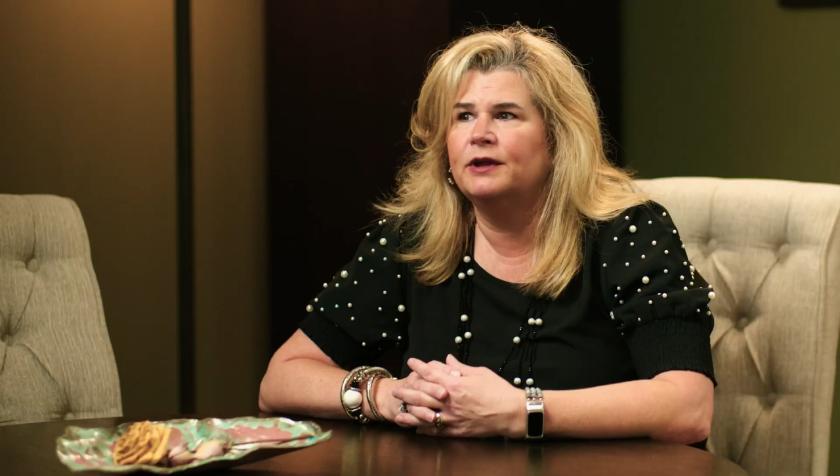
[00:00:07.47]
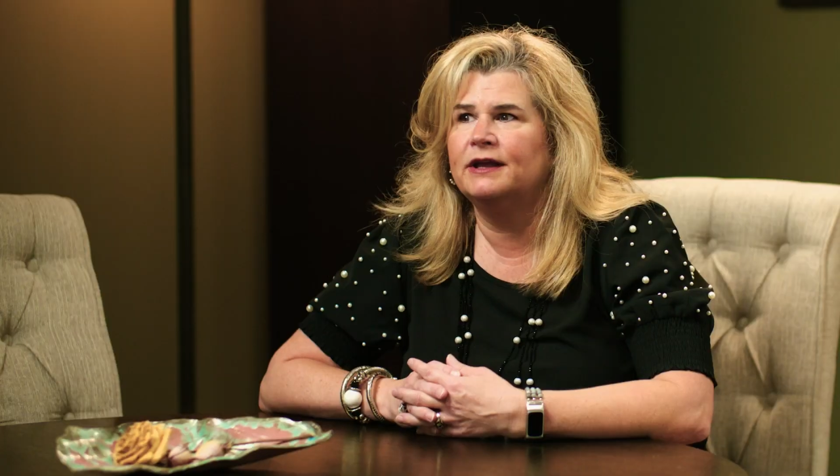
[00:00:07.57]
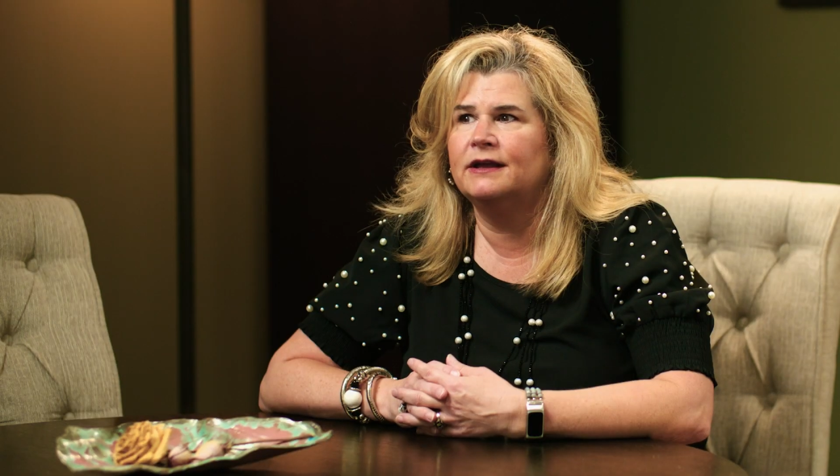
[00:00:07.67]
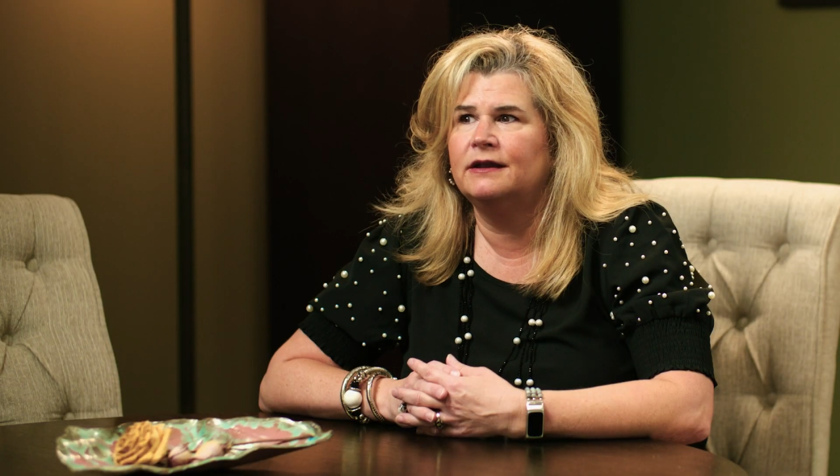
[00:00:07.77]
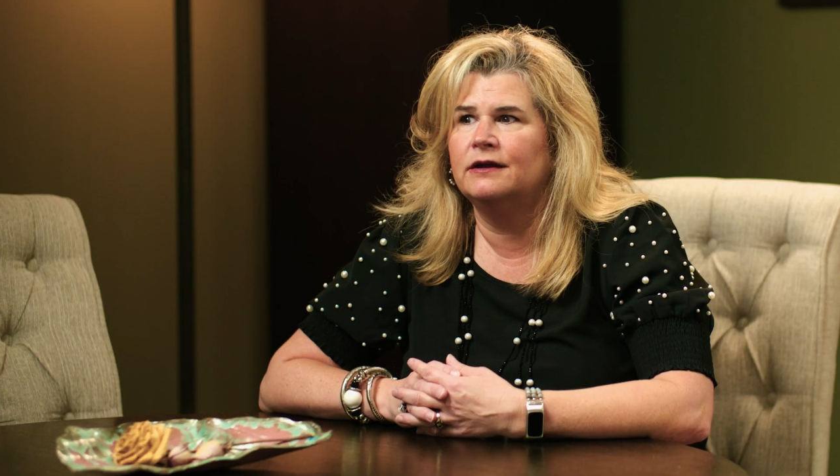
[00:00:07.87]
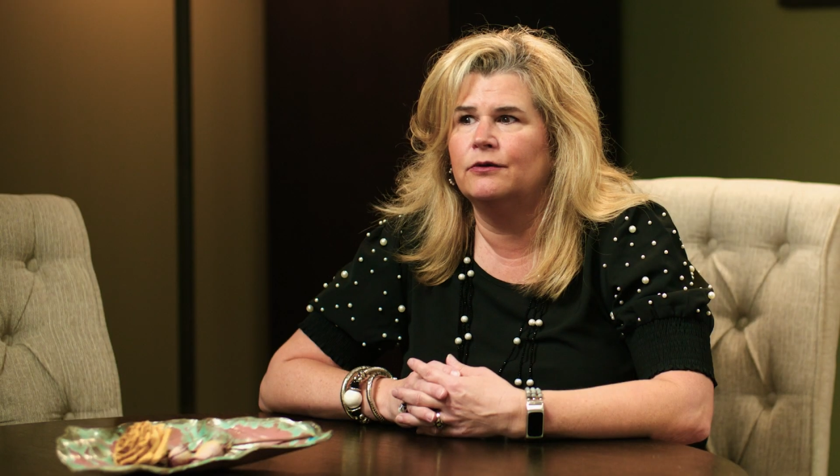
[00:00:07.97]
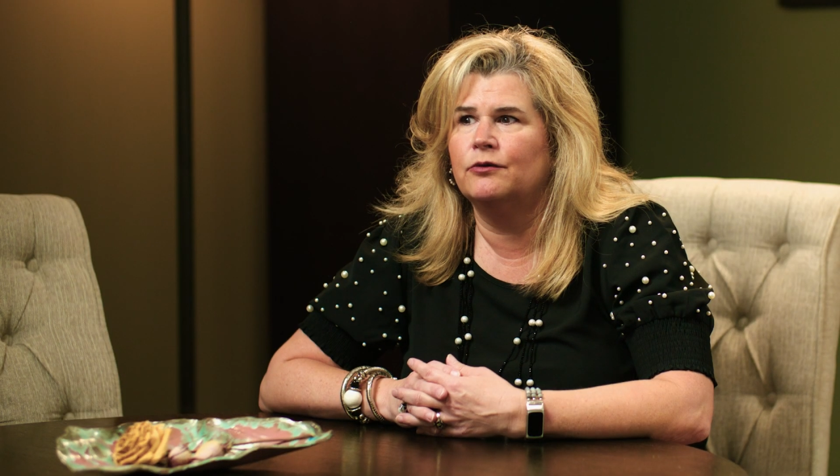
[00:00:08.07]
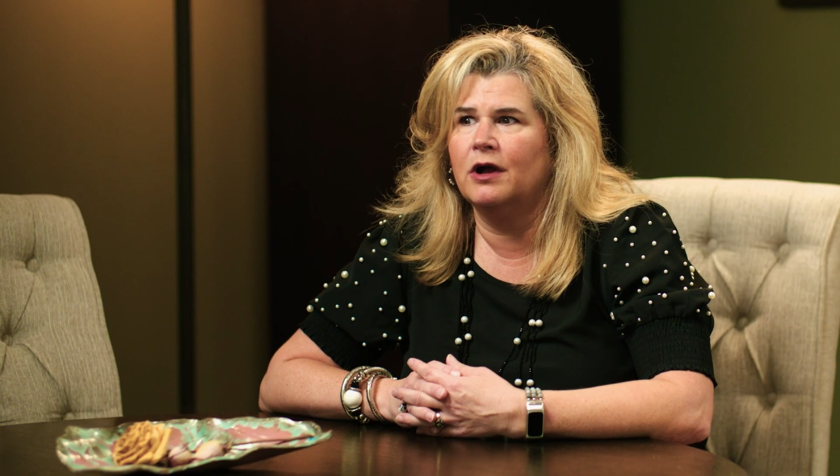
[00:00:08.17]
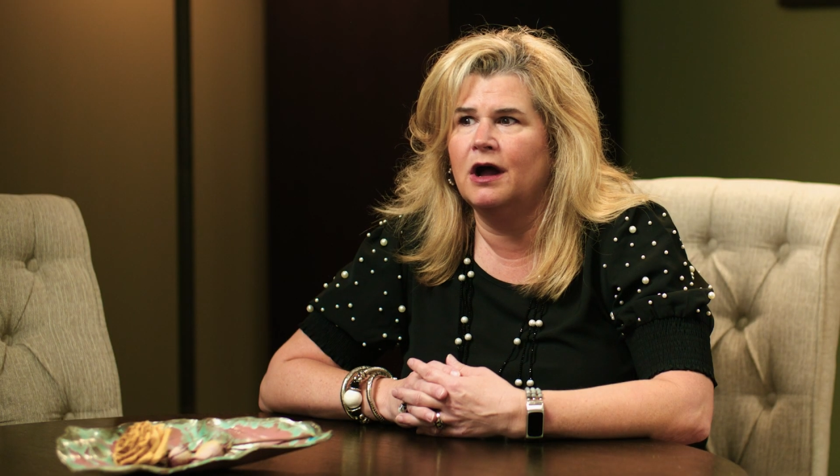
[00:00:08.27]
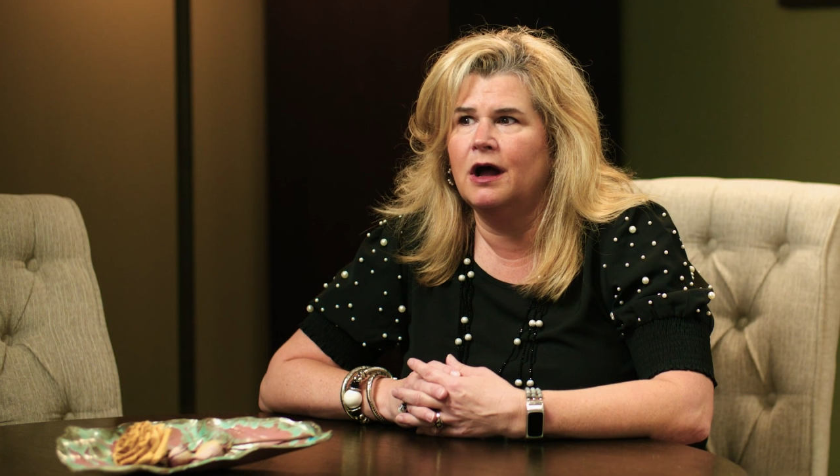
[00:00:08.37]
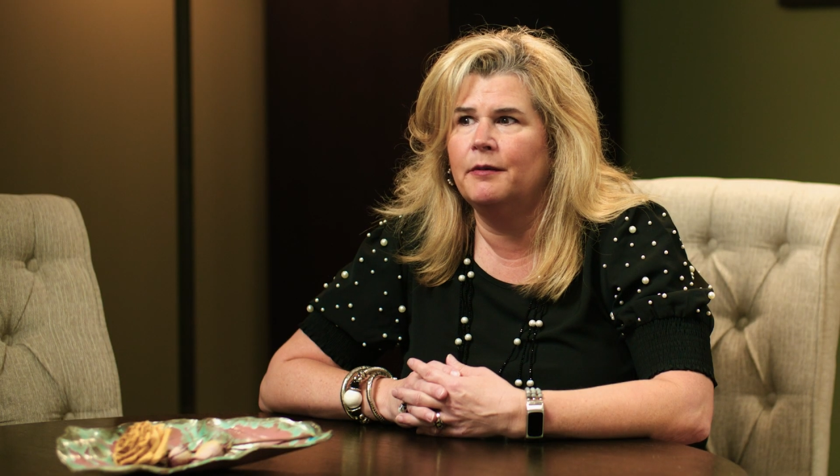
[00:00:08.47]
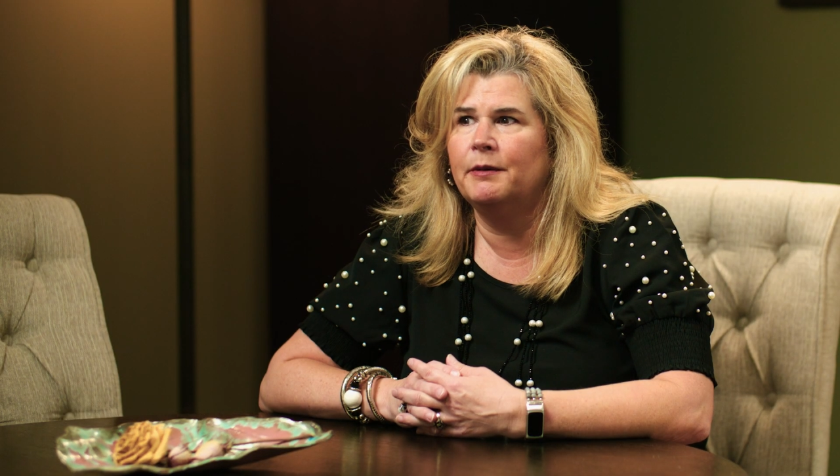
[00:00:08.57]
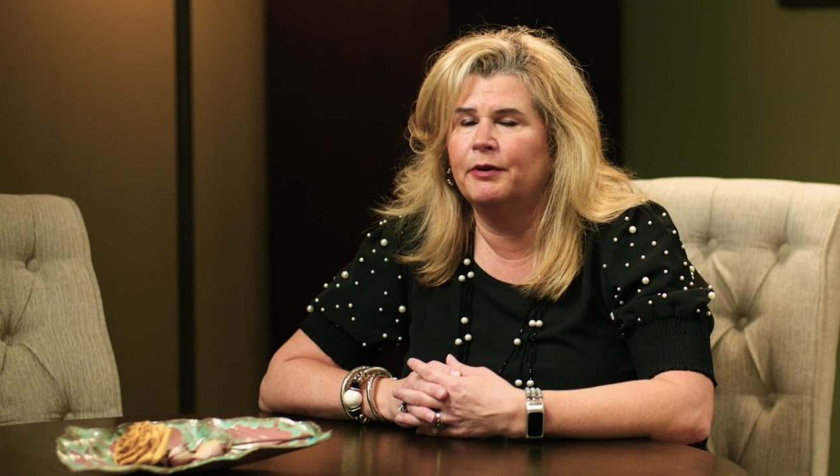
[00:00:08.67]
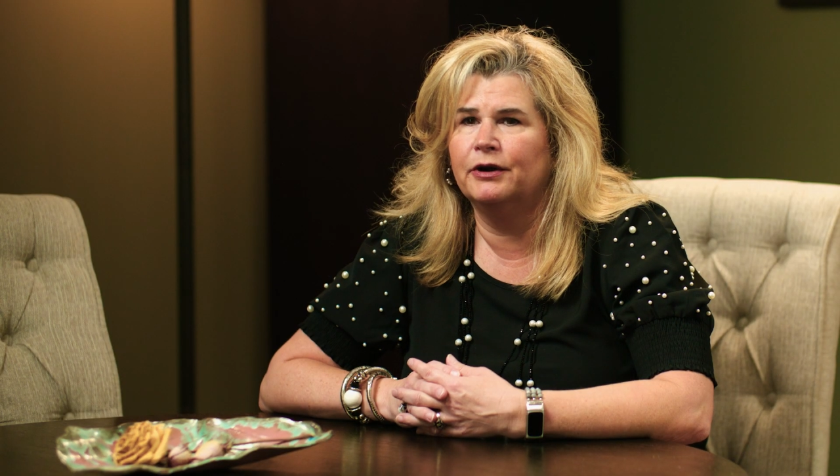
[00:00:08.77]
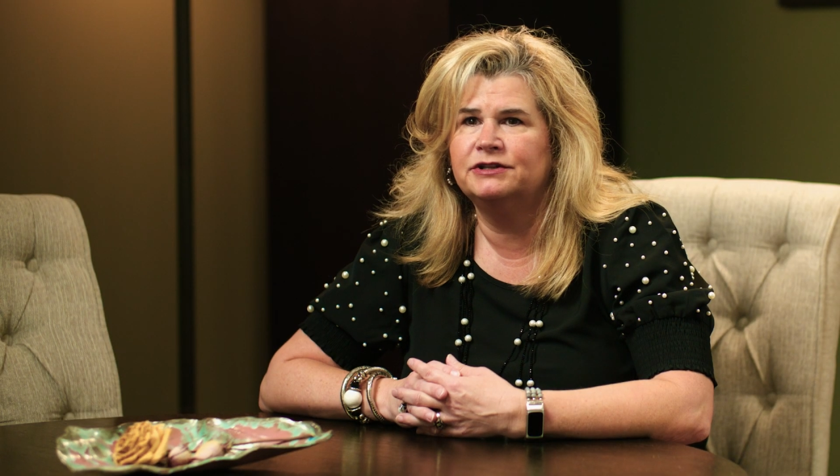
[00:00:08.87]
When
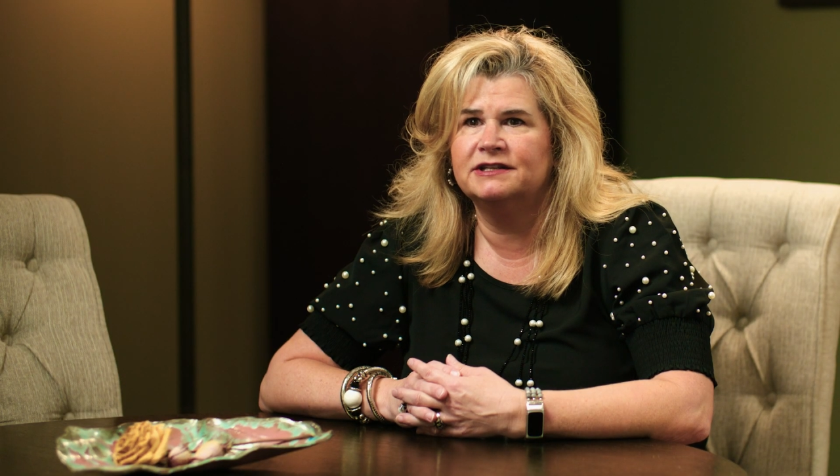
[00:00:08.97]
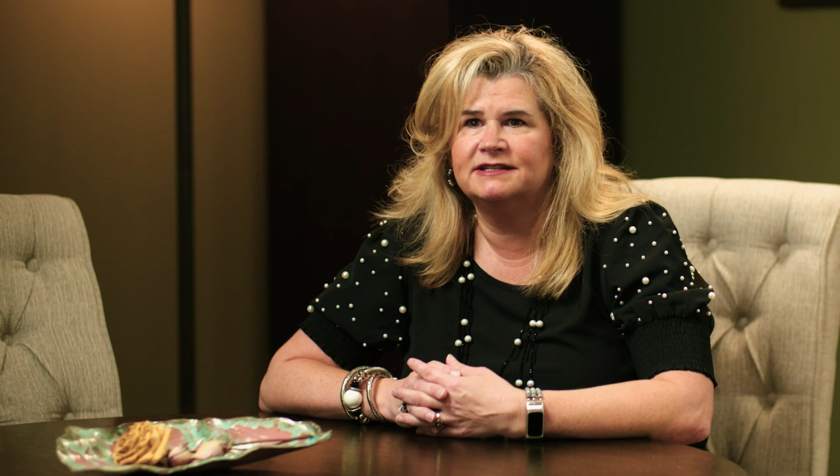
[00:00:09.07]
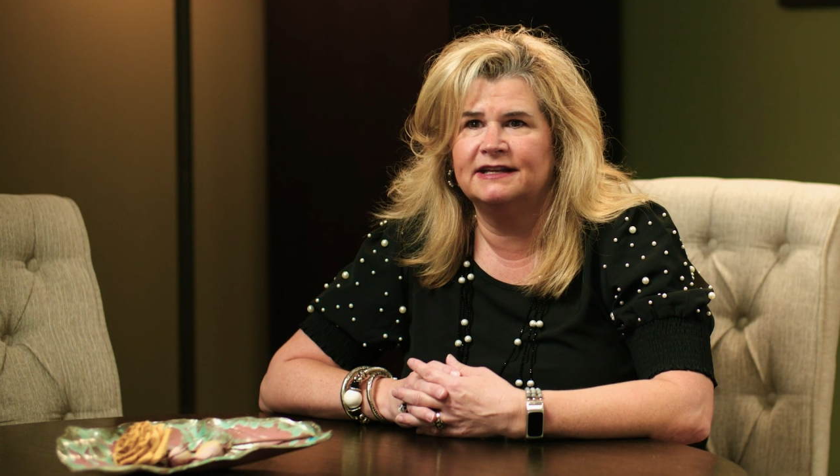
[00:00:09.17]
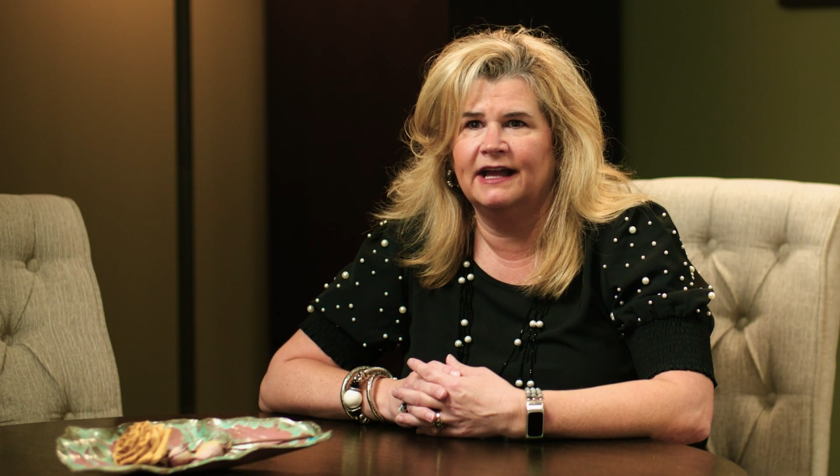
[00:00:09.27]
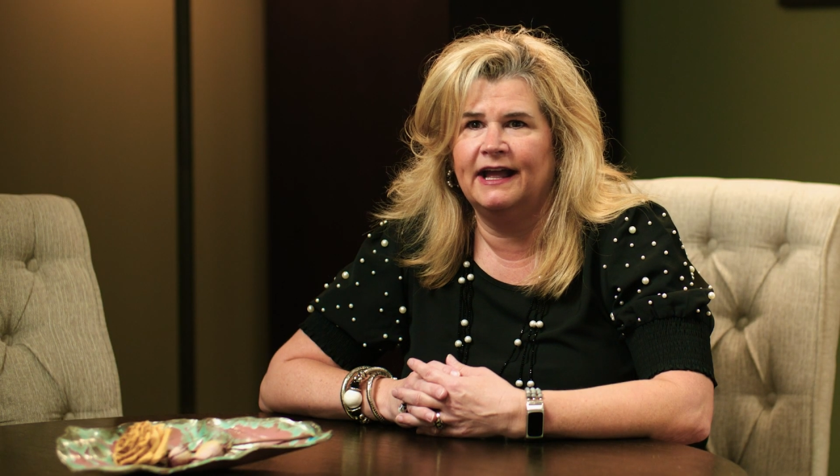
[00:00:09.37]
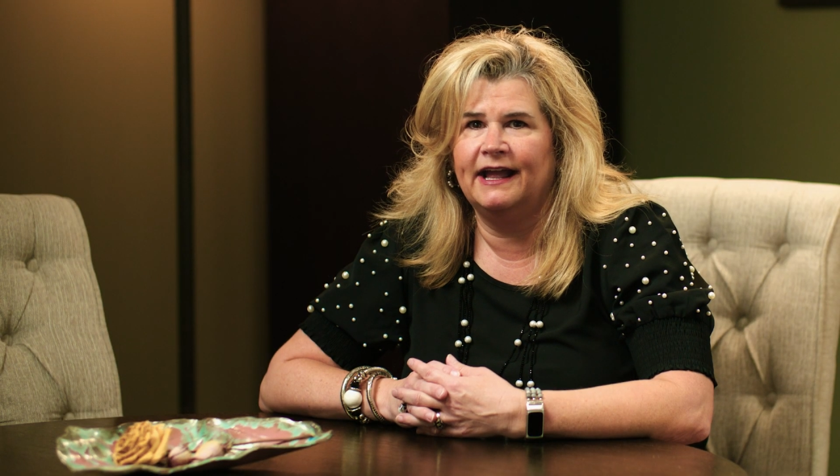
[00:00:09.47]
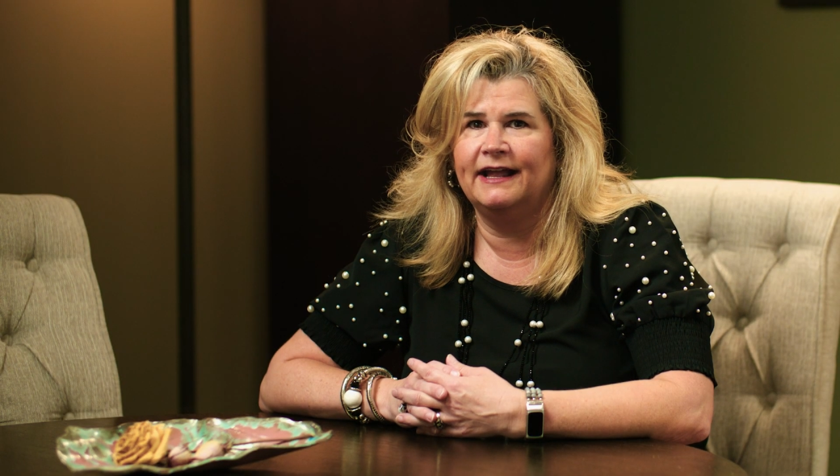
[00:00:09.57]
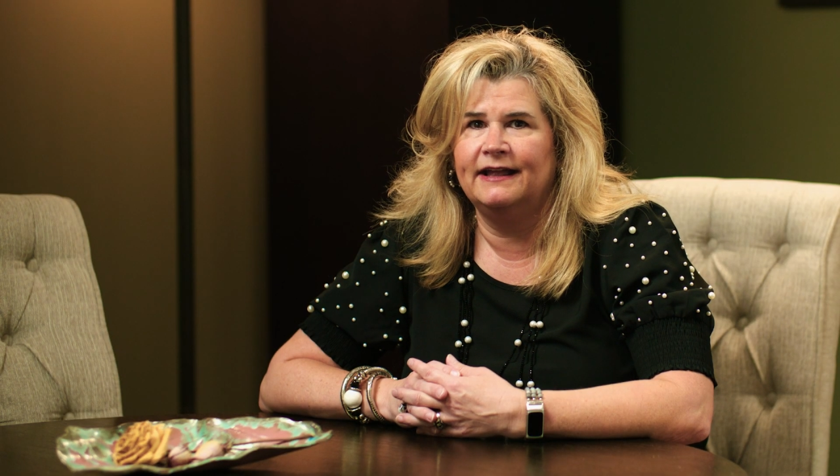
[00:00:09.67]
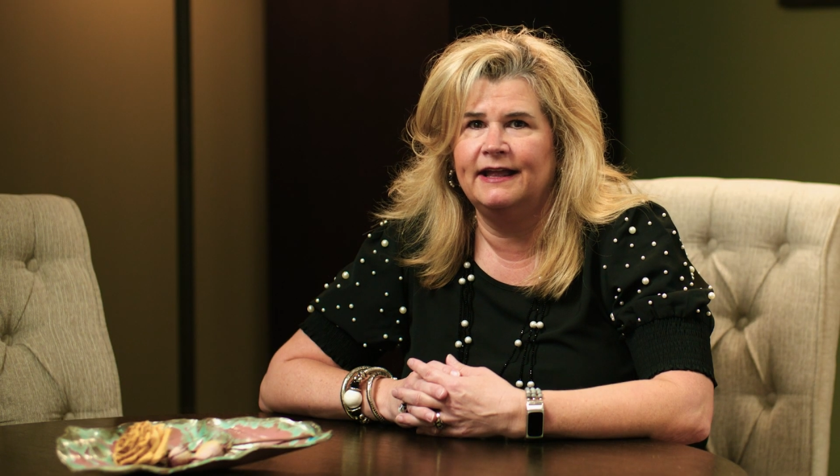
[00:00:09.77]
Rob purchased CIA,